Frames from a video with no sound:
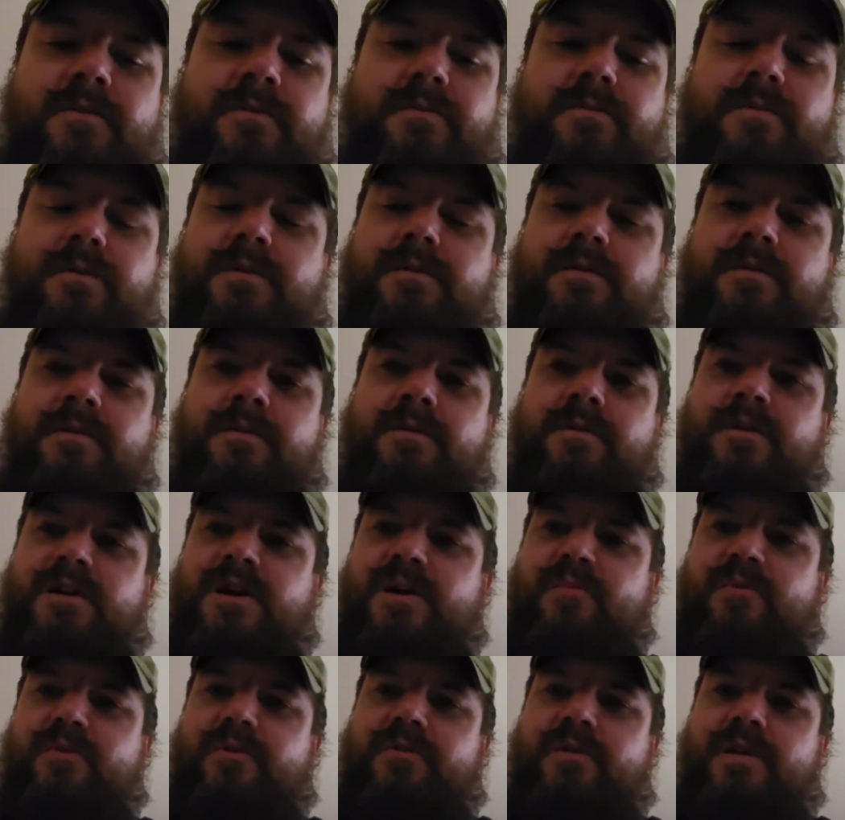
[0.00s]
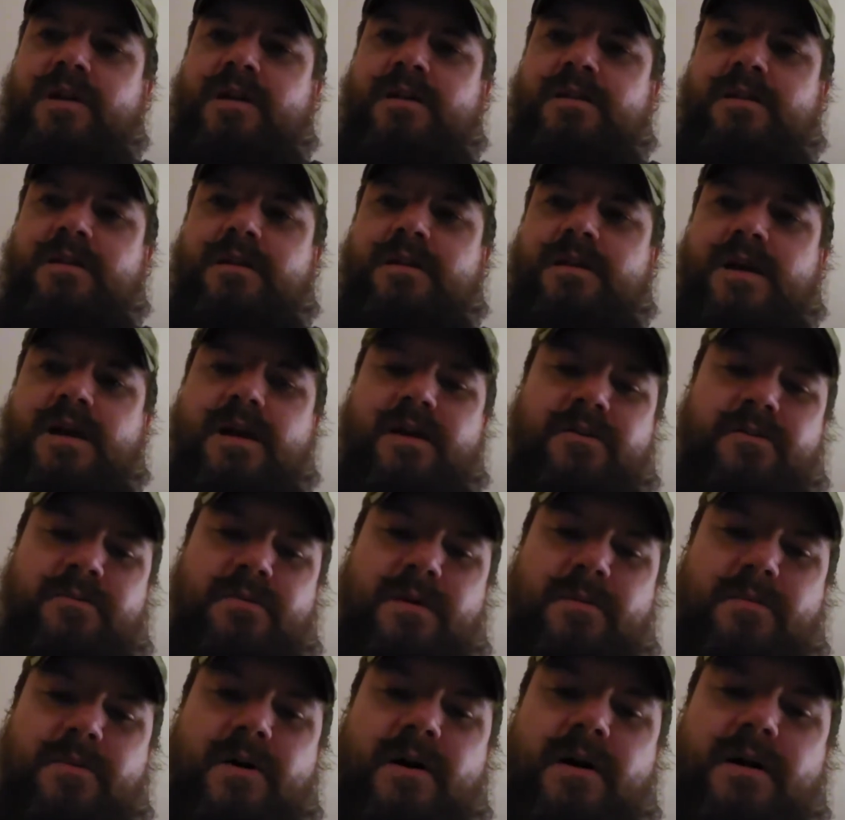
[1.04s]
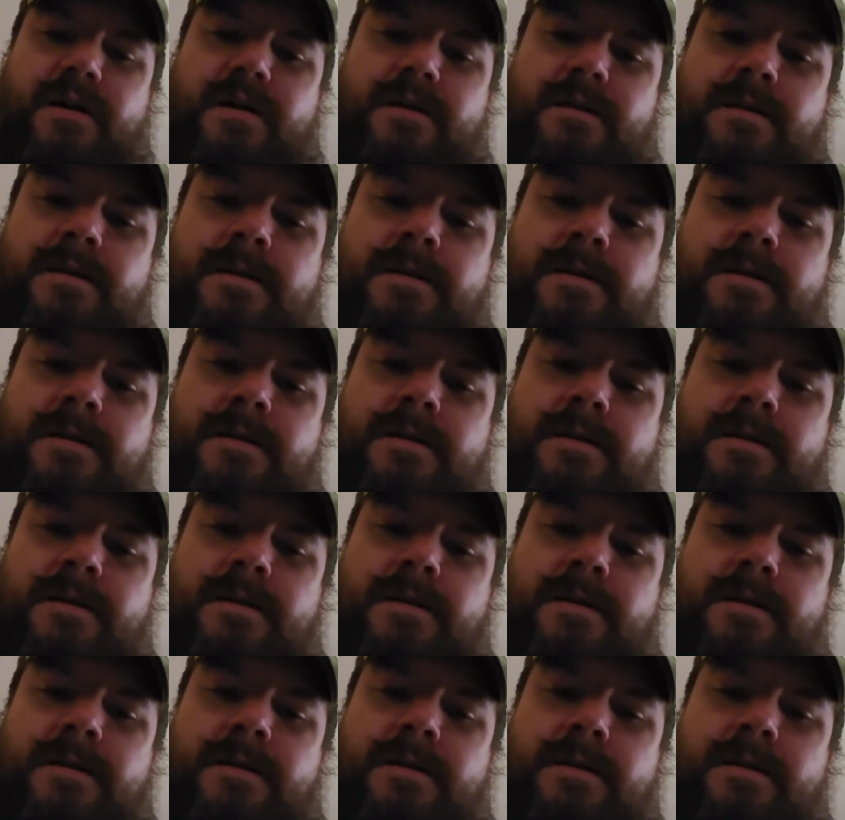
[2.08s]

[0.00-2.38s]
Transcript: with a couple grand in cash in my pocket.